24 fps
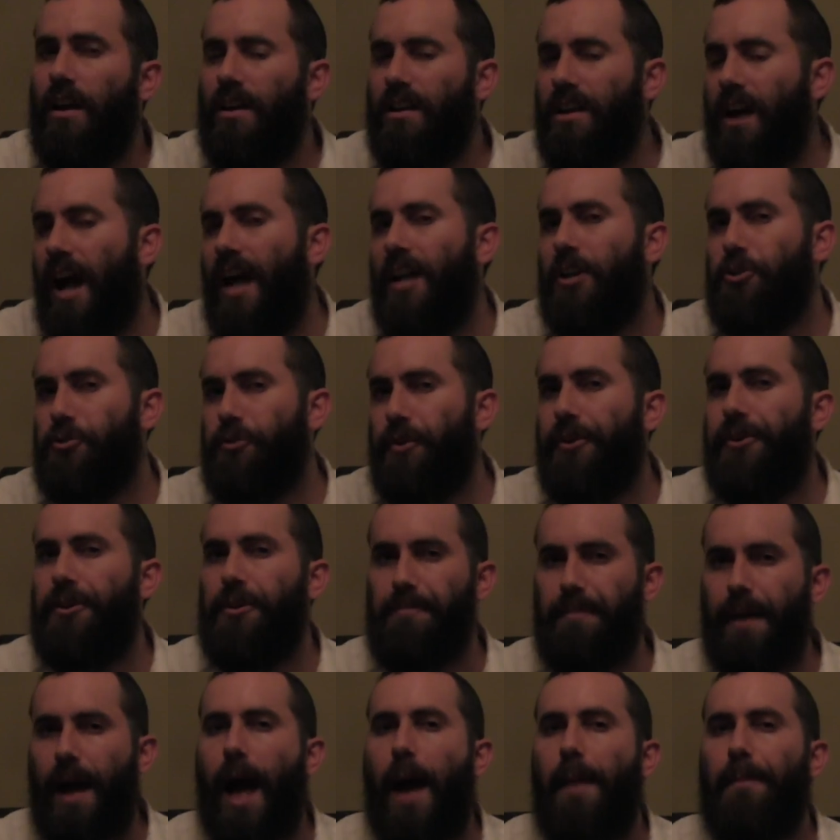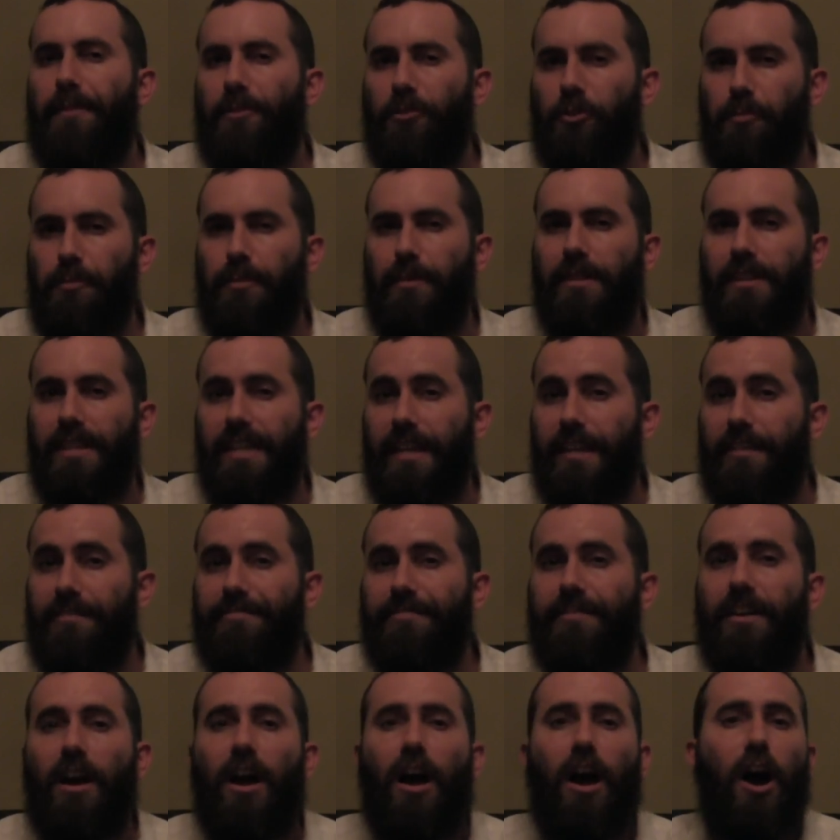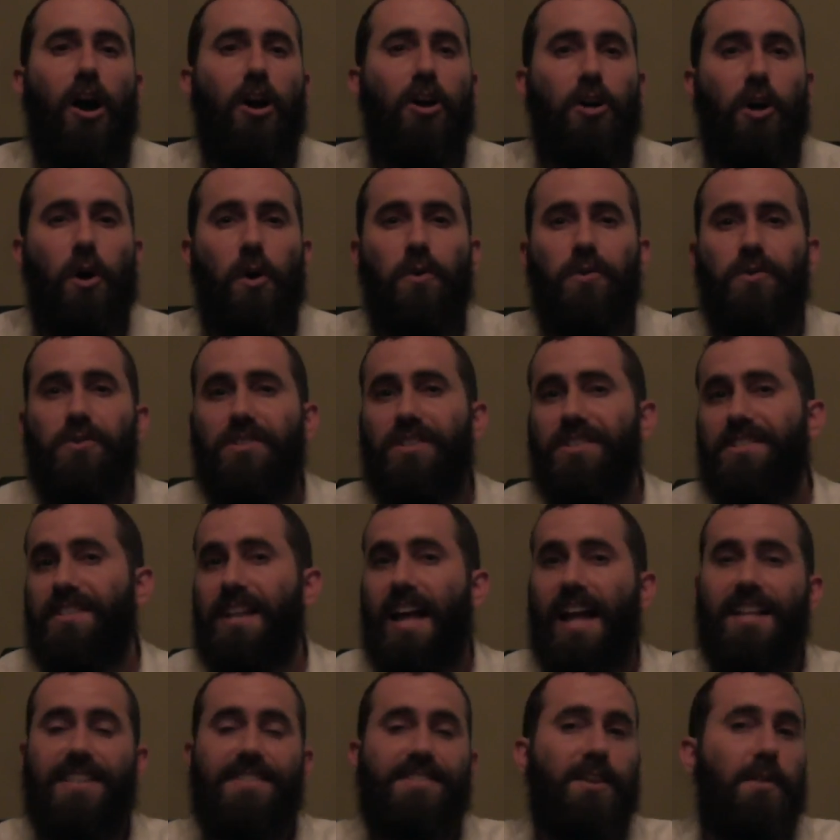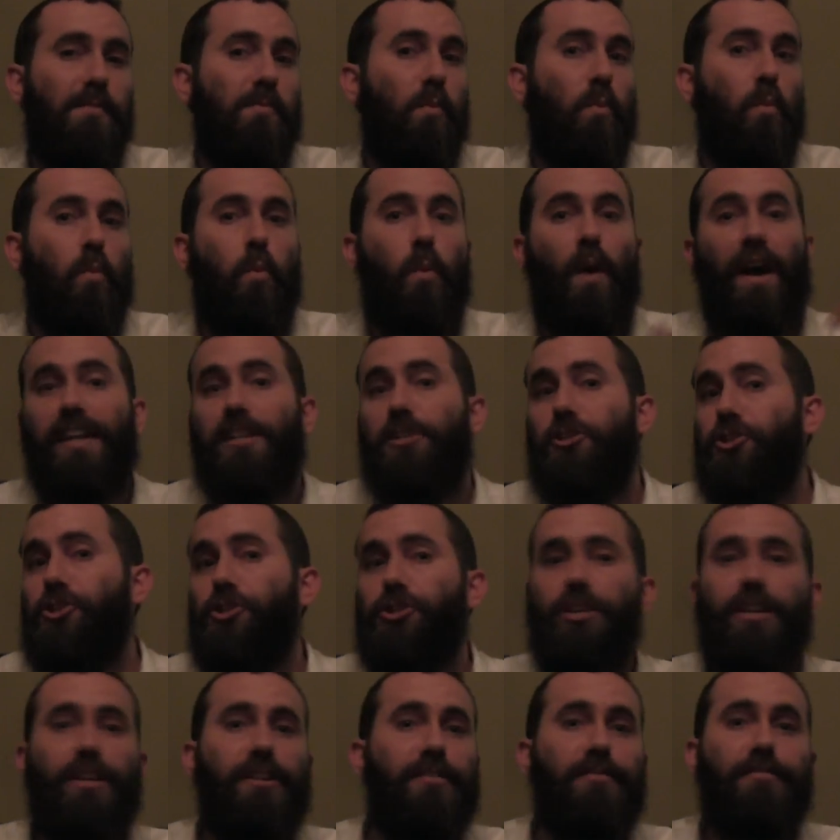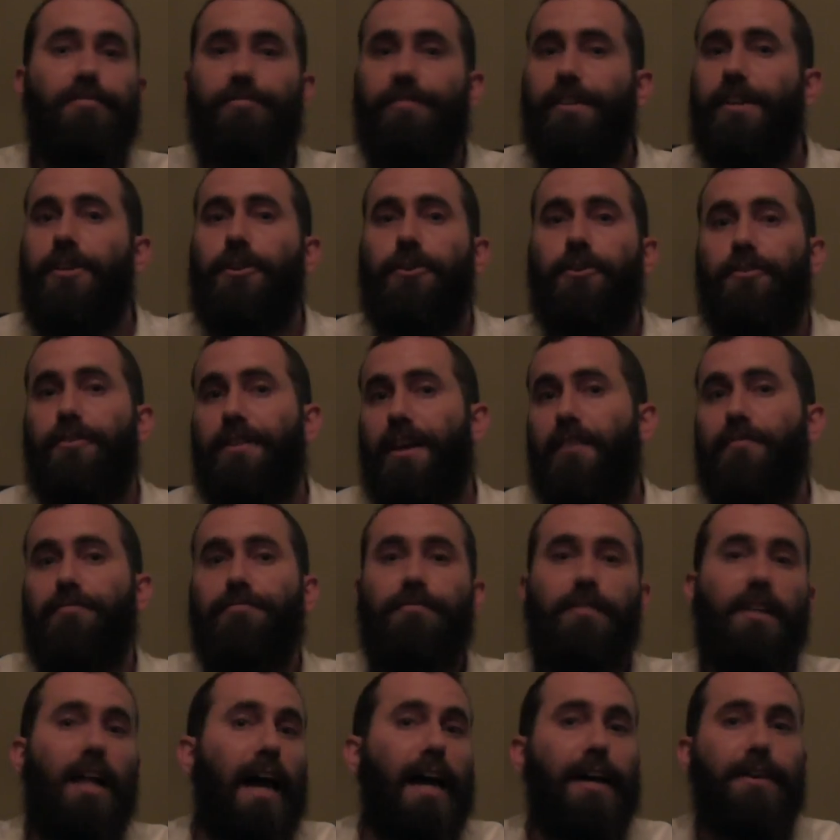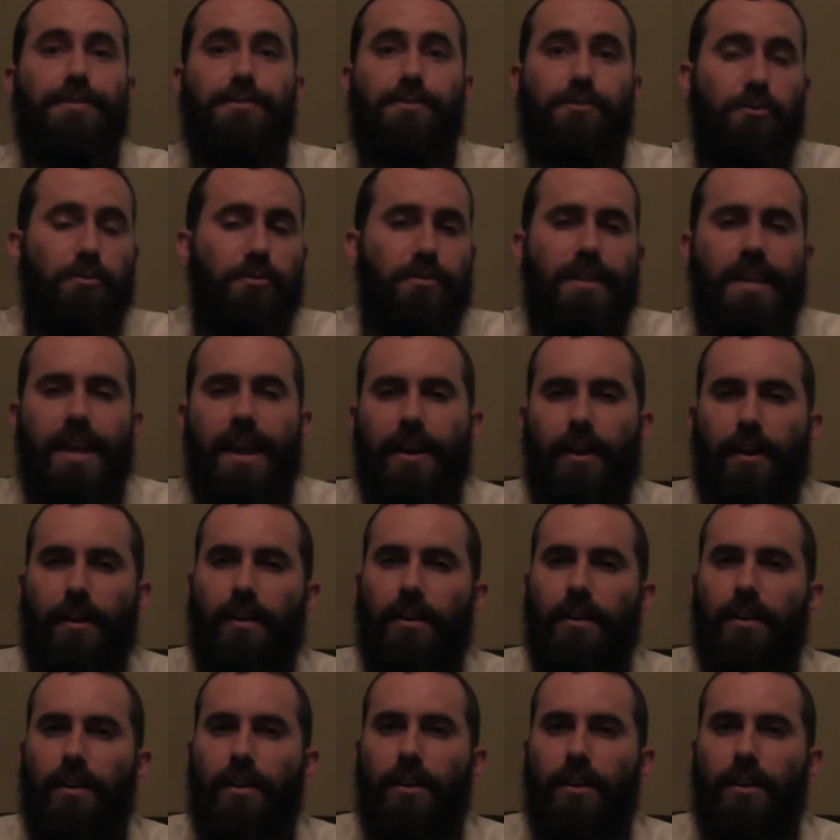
Contrary to popular belief, a ghost is not some white-sheeted figure that flies through the air.